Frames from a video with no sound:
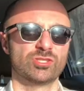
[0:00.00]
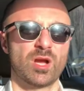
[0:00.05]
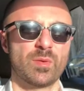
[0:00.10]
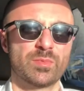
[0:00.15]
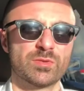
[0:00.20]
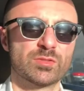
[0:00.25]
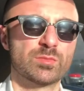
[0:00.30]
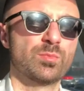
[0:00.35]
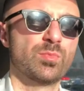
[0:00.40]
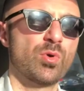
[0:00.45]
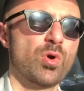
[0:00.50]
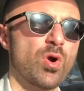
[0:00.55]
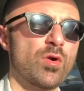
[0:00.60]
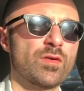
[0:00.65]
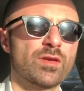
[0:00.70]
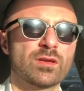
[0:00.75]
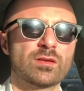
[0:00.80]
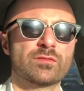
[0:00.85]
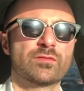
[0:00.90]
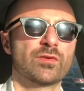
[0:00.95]
is
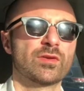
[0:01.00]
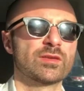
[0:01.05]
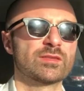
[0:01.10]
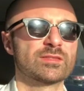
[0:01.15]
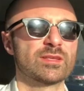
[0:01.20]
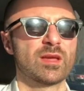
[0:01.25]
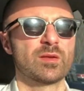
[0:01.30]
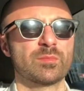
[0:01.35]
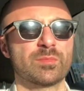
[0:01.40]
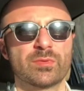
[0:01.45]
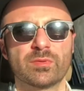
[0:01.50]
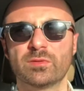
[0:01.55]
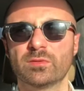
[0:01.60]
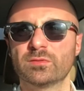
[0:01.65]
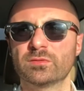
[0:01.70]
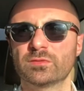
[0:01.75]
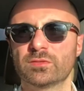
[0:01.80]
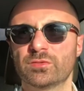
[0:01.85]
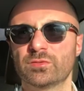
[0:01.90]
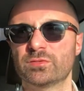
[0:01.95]
boring, for
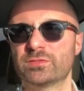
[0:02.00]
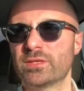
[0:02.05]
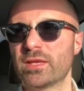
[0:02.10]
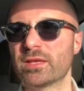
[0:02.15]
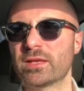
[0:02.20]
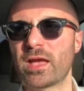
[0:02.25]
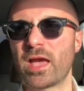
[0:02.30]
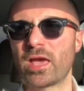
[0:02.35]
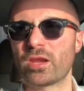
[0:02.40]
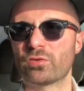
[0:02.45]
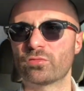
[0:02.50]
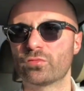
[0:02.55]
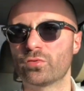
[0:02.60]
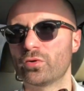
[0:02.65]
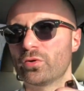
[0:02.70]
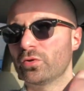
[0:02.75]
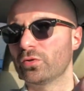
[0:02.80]
example, you take Adderall